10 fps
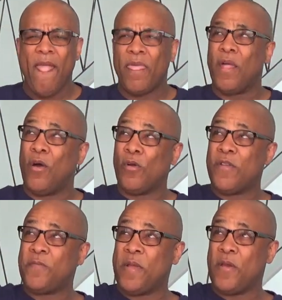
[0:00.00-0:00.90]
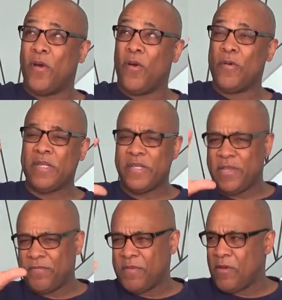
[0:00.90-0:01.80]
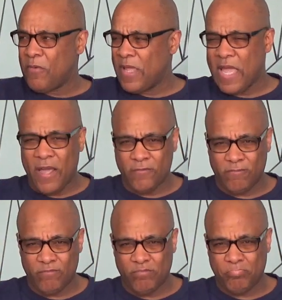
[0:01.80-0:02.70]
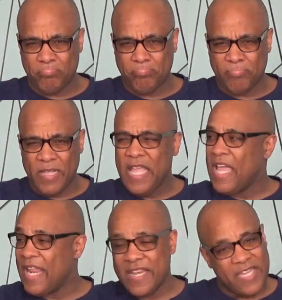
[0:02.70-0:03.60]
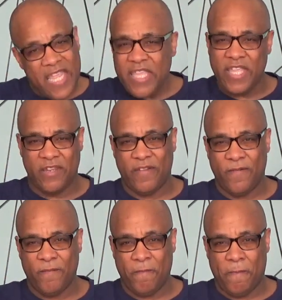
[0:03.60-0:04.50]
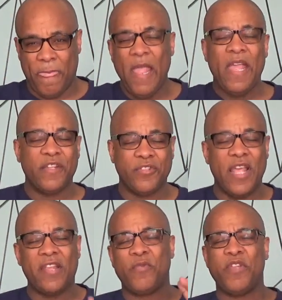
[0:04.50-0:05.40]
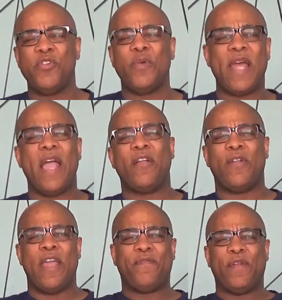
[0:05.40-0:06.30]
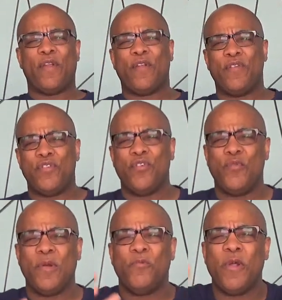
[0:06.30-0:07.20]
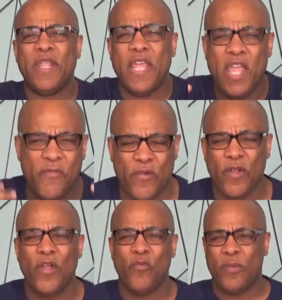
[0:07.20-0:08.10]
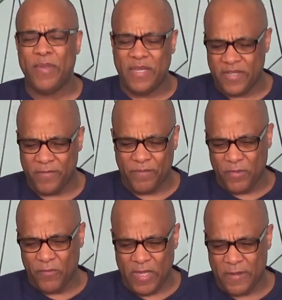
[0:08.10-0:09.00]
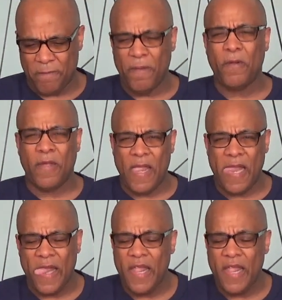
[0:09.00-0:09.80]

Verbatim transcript: the Holy Spirit always gives me a way out. And I take it. And so that's what you and I are going to have to learn to do with whatever we're being tempted with. Okay?